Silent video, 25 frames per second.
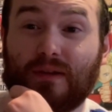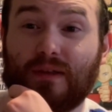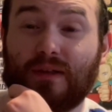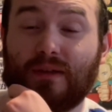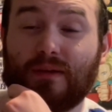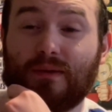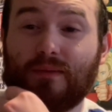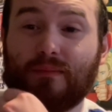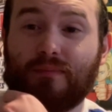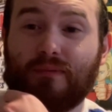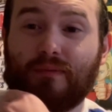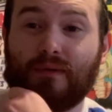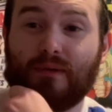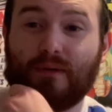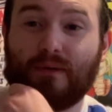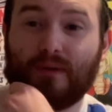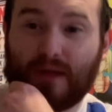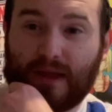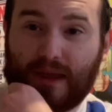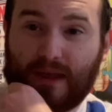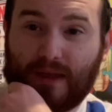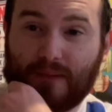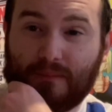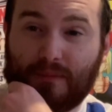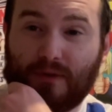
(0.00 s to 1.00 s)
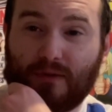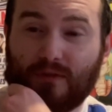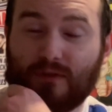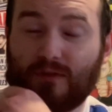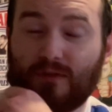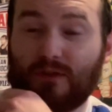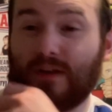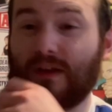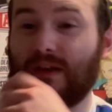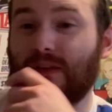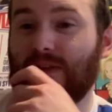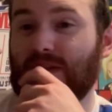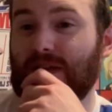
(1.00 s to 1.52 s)
And
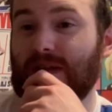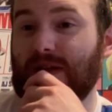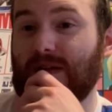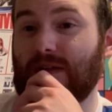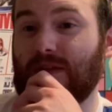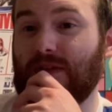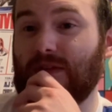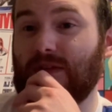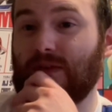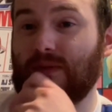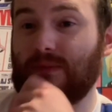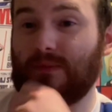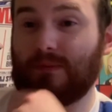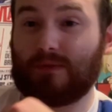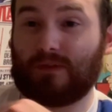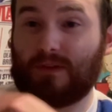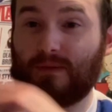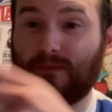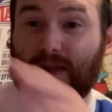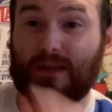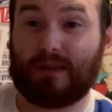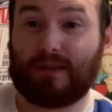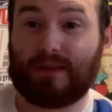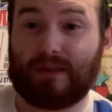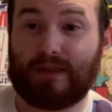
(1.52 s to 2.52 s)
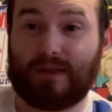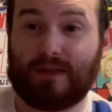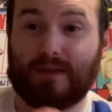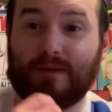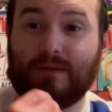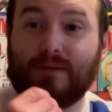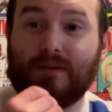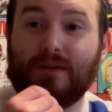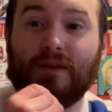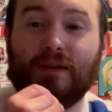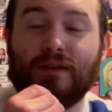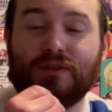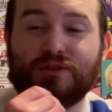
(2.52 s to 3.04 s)
apologize there. So aside from that, yeah,
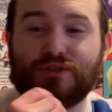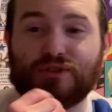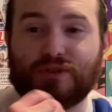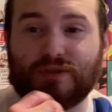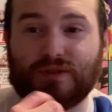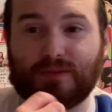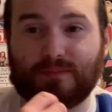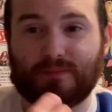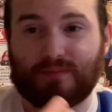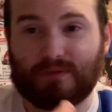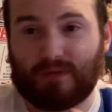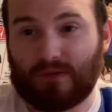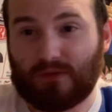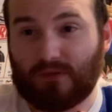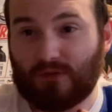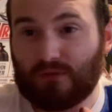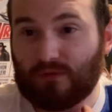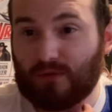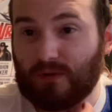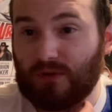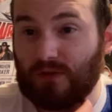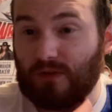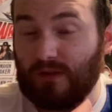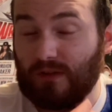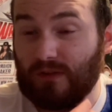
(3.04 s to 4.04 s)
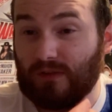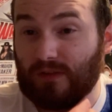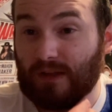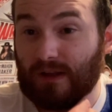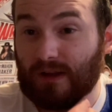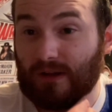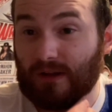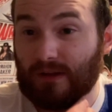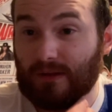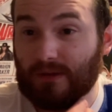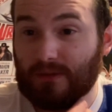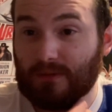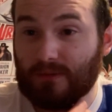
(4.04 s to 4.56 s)
she provided screenshots
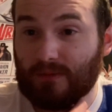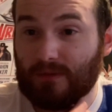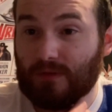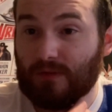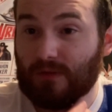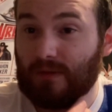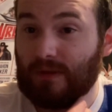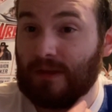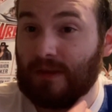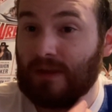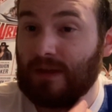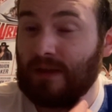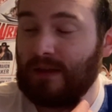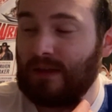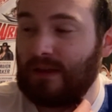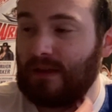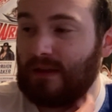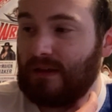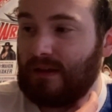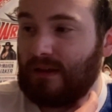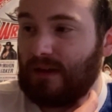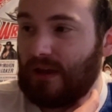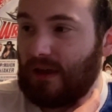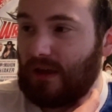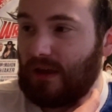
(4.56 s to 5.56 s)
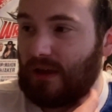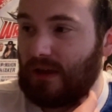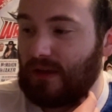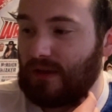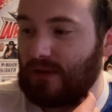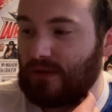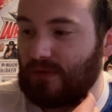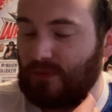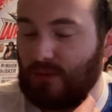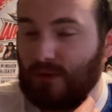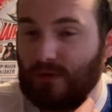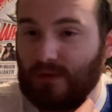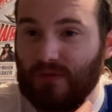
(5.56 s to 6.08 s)
there. So. And as
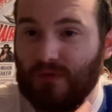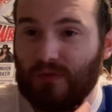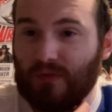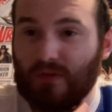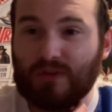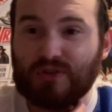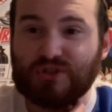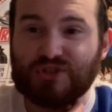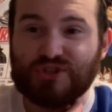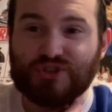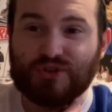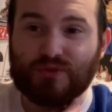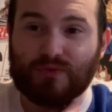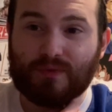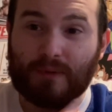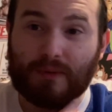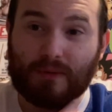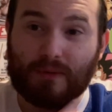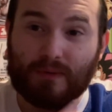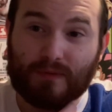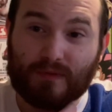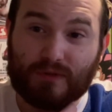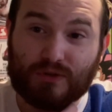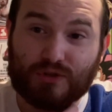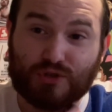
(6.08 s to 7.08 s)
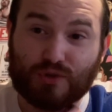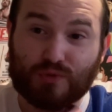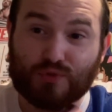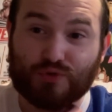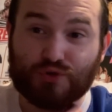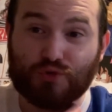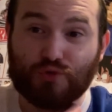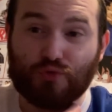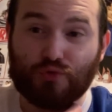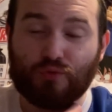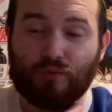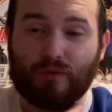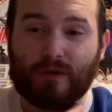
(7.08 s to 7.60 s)
far as I've seen, she's the only member of
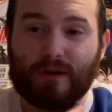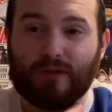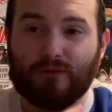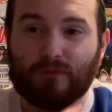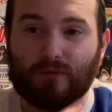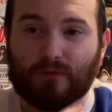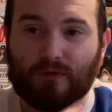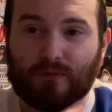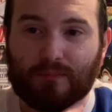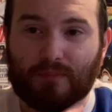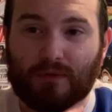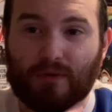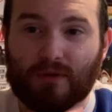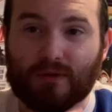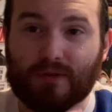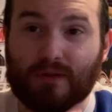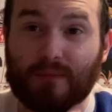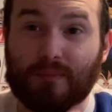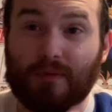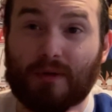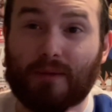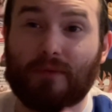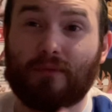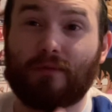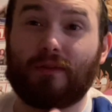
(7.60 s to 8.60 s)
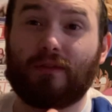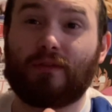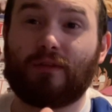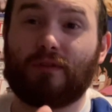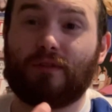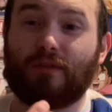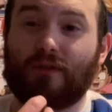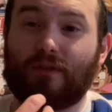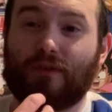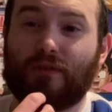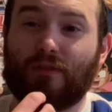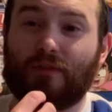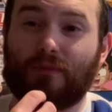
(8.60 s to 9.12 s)
Vshojo who has responded publicly to
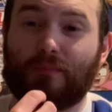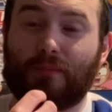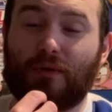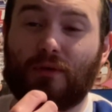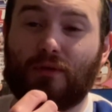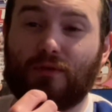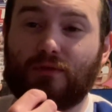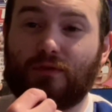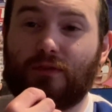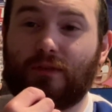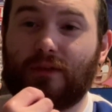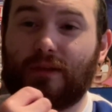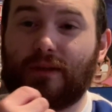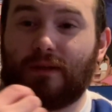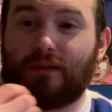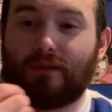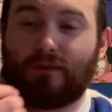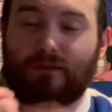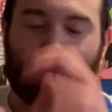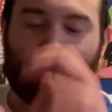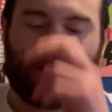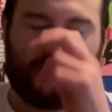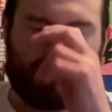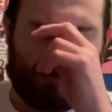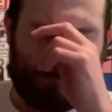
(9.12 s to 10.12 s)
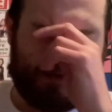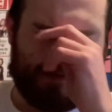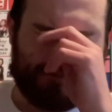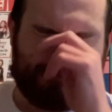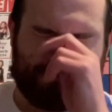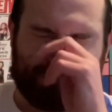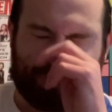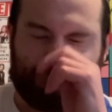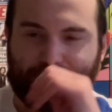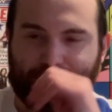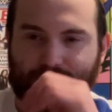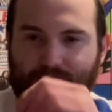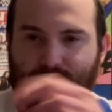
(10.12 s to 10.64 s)
Nux's apology there. So yeah,
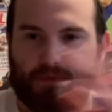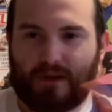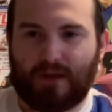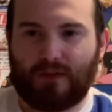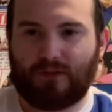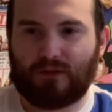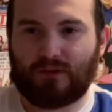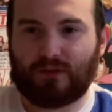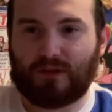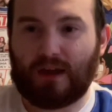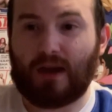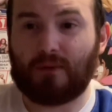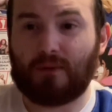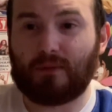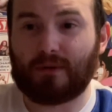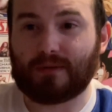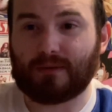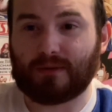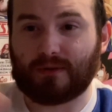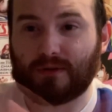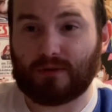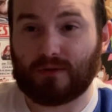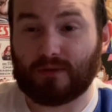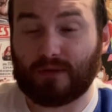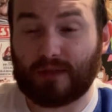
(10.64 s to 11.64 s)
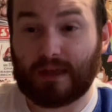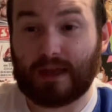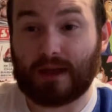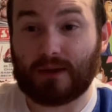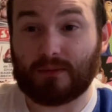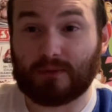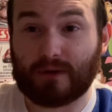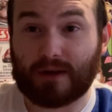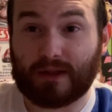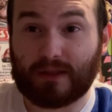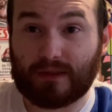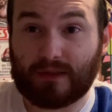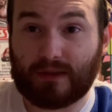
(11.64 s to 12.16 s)
that's kind of where we're currently at
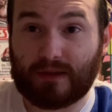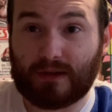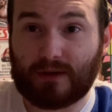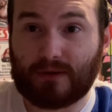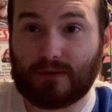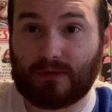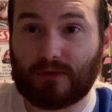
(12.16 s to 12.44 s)
right now.